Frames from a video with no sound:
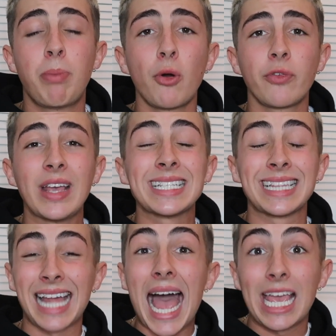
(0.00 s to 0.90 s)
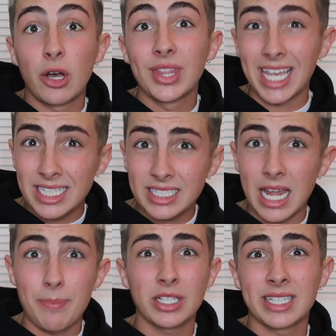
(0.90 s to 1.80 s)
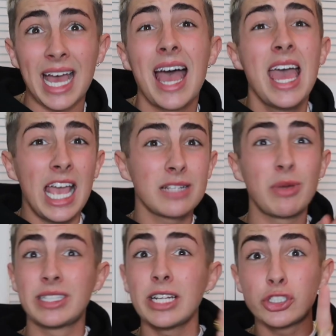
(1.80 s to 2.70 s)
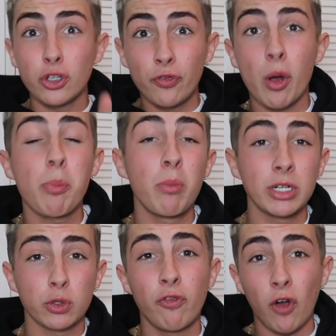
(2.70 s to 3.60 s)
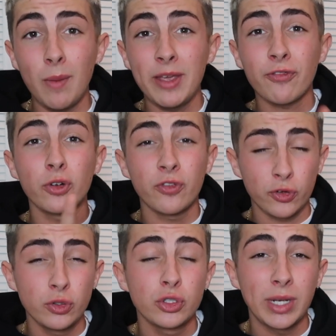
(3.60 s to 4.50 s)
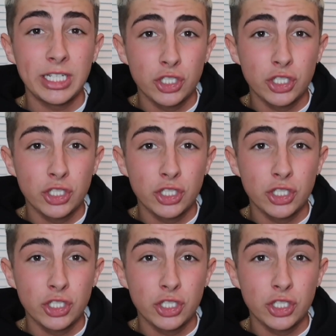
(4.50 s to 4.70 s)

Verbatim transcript: bold-faced lie on the internet, because that is my digital footprint, which will follow me through to a